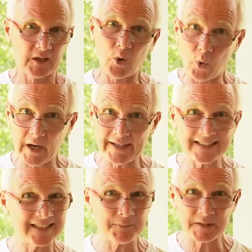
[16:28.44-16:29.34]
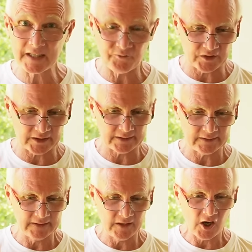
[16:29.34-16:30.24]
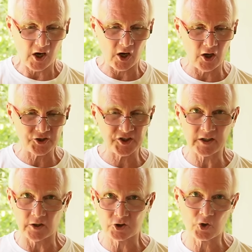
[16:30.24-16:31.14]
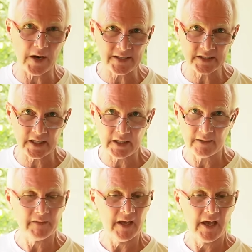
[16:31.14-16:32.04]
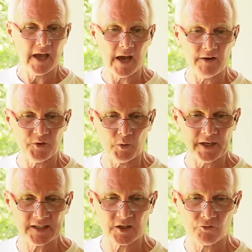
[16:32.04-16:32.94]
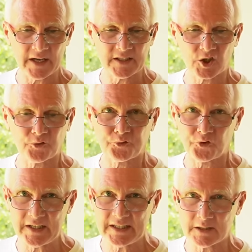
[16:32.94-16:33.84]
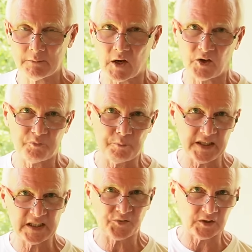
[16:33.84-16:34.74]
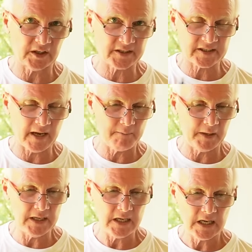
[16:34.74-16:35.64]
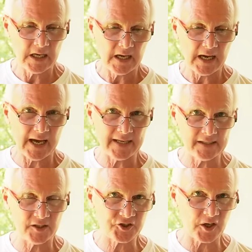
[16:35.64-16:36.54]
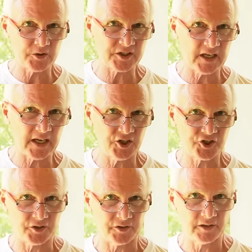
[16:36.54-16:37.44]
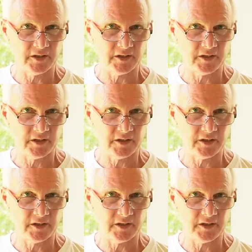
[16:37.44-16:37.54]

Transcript: Quite specific. Article 20 everyone has the right to freedom of peaceful assembly and association.